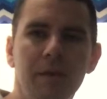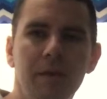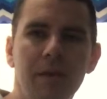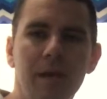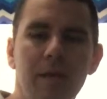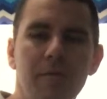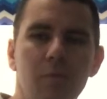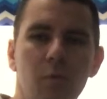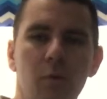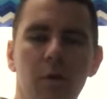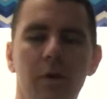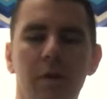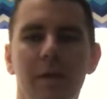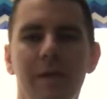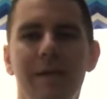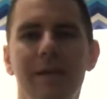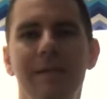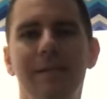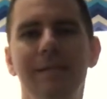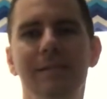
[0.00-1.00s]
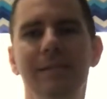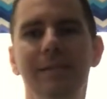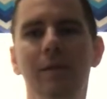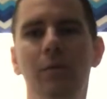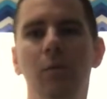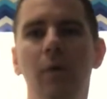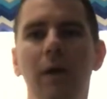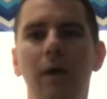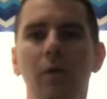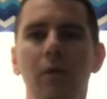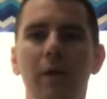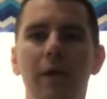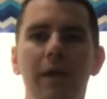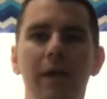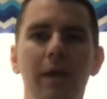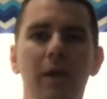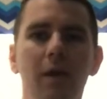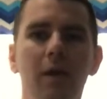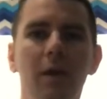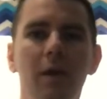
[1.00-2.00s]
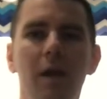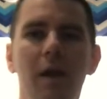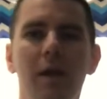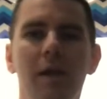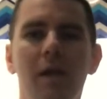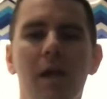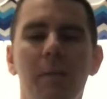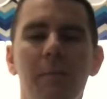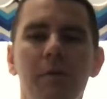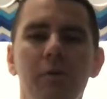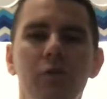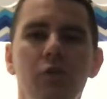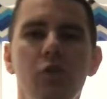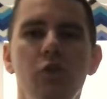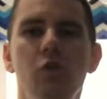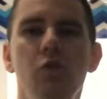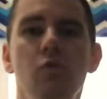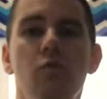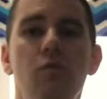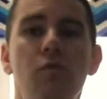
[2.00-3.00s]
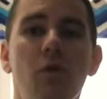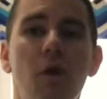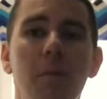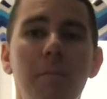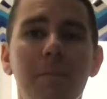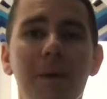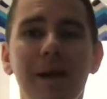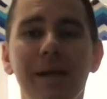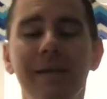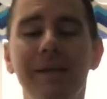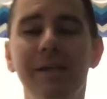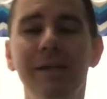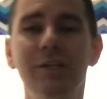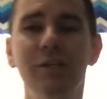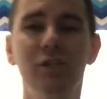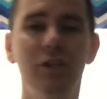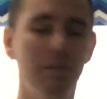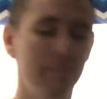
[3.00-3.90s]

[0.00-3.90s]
Hey everyone, Darrell here, coming to you from my kitchen,